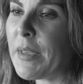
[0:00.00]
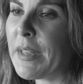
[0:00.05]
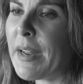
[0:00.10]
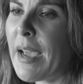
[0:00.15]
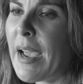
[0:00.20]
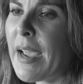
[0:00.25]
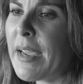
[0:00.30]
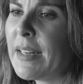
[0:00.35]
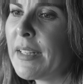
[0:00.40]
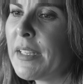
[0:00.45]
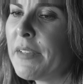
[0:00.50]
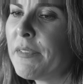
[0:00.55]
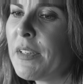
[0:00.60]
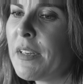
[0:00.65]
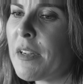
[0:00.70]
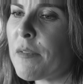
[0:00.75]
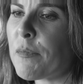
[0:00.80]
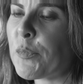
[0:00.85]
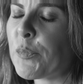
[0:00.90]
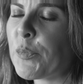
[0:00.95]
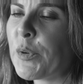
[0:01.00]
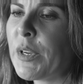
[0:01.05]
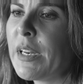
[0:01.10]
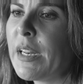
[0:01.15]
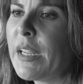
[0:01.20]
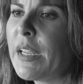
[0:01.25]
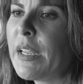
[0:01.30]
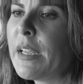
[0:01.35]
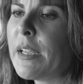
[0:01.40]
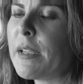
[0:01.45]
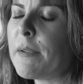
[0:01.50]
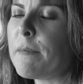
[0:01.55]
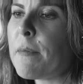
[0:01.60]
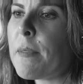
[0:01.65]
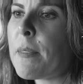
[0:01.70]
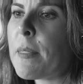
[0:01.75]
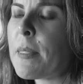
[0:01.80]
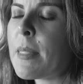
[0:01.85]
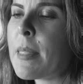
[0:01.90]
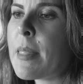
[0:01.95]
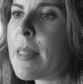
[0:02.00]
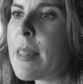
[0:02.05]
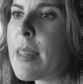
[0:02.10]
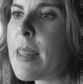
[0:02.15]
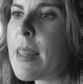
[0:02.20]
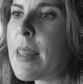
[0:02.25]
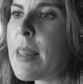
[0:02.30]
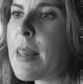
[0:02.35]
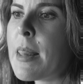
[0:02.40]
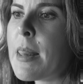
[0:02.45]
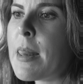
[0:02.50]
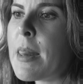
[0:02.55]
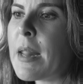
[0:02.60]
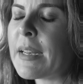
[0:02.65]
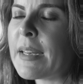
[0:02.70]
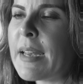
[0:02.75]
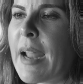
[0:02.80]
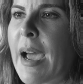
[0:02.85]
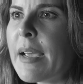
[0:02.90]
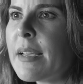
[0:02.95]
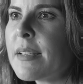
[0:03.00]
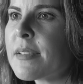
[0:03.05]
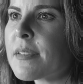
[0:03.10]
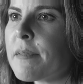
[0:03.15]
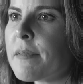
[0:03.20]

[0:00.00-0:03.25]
And I lived in a pretty nice